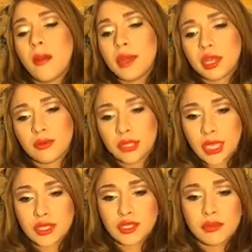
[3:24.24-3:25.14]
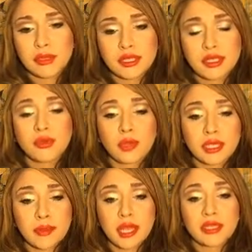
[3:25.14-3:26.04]
in your relationship, this is going to
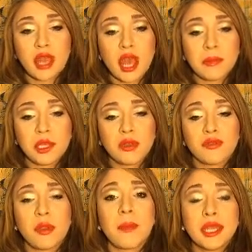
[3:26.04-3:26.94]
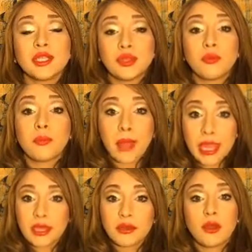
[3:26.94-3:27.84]
be a time, you know, if you're meant to
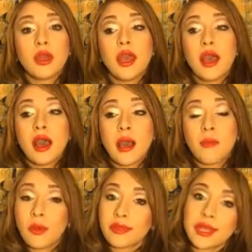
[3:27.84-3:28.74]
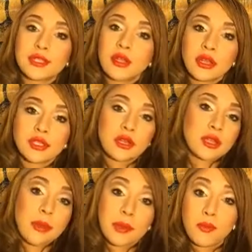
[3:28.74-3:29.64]
make where things are going to start
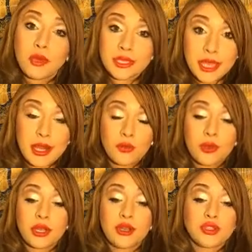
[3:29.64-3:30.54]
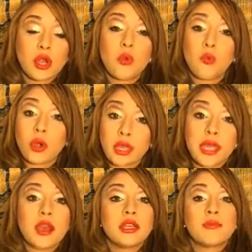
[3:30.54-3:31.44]
coming more together, where you're going to start working
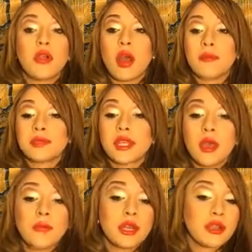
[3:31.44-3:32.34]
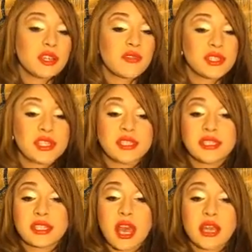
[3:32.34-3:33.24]
on your problems, putting your differences
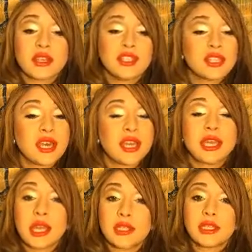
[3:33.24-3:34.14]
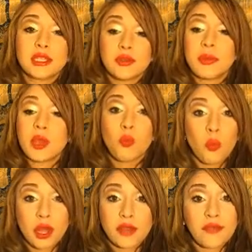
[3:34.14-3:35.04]
aside, and just kind of connecting to being
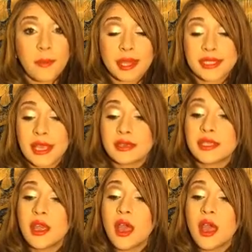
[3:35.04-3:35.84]
one, if that makes sense.